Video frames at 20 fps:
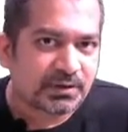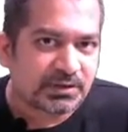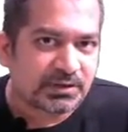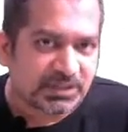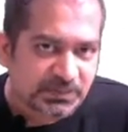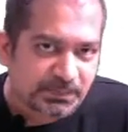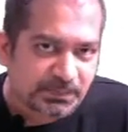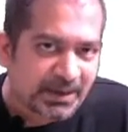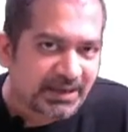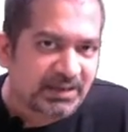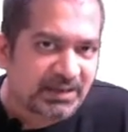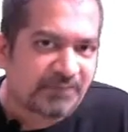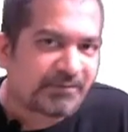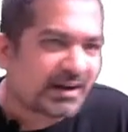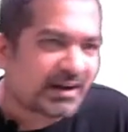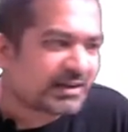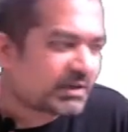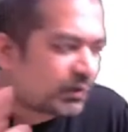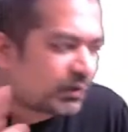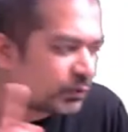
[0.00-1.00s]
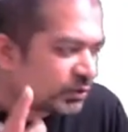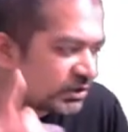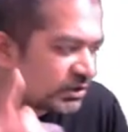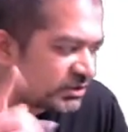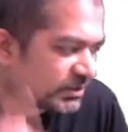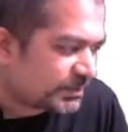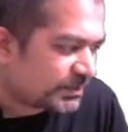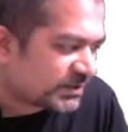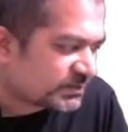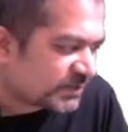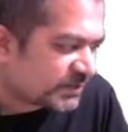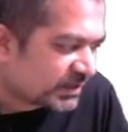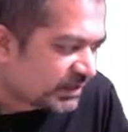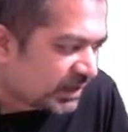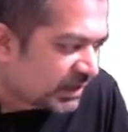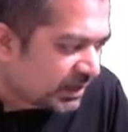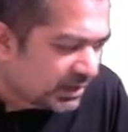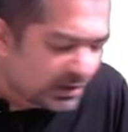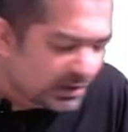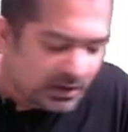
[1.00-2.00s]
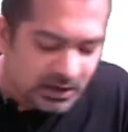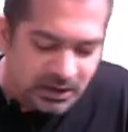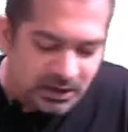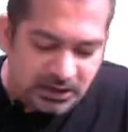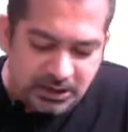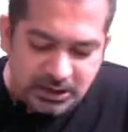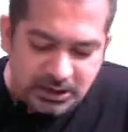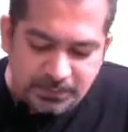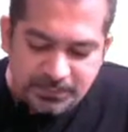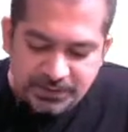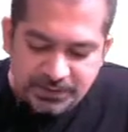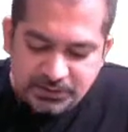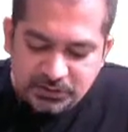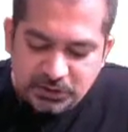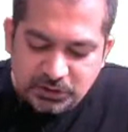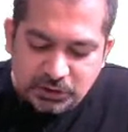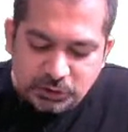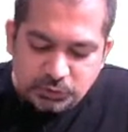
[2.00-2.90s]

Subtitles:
Despite the fact the ownership is with the government.